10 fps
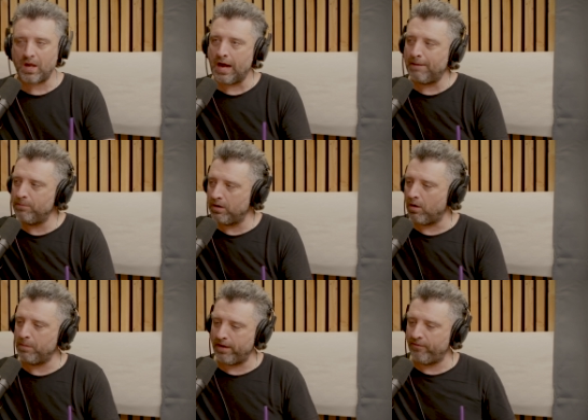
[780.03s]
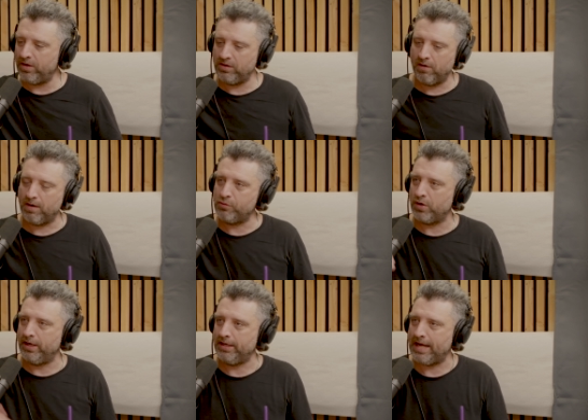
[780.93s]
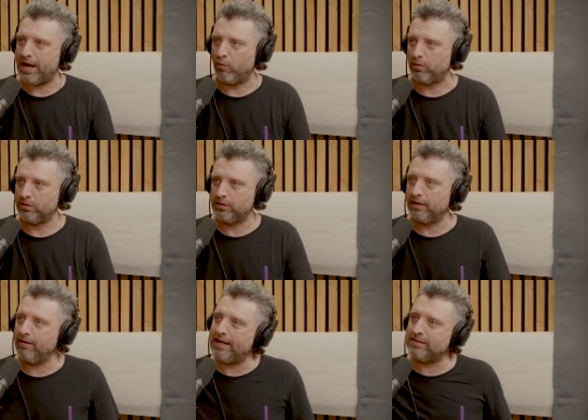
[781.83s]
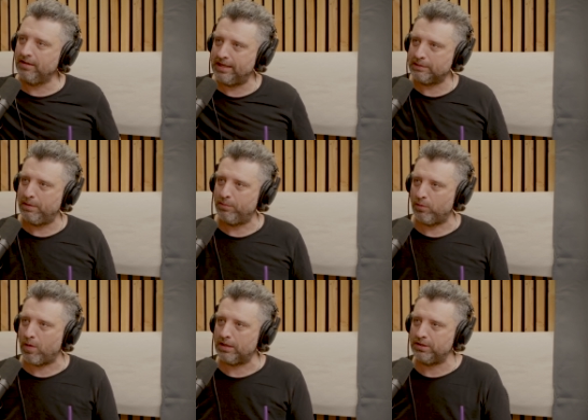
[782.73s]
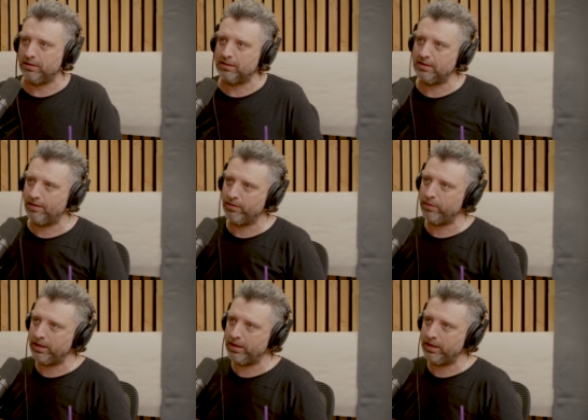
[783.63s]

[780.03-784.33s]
I'm on my 5th year and I'm trending downwards. Like less and less people watch and listen every week.